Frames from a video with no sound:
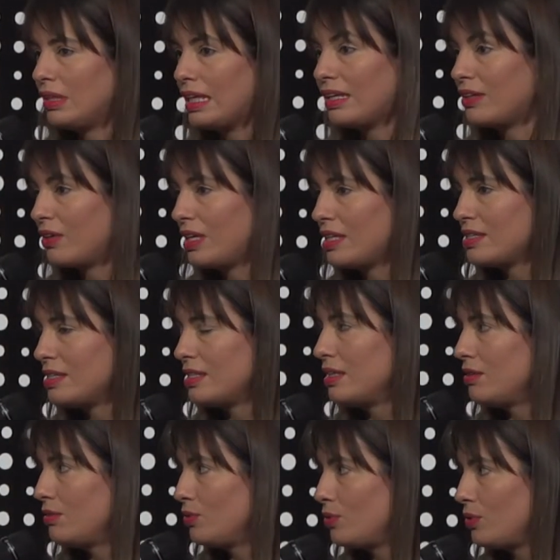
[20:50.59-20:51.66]
like
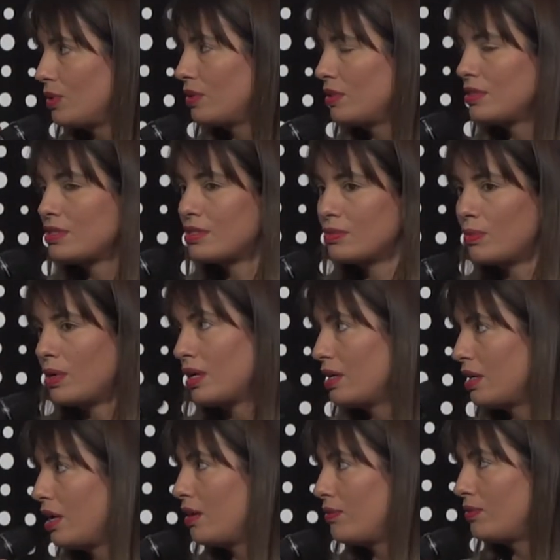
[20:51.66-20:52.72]
crazy during this
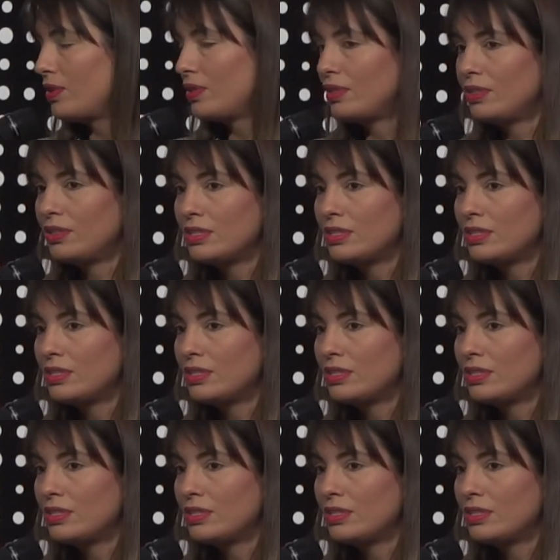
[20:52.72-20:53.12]
1.5 years.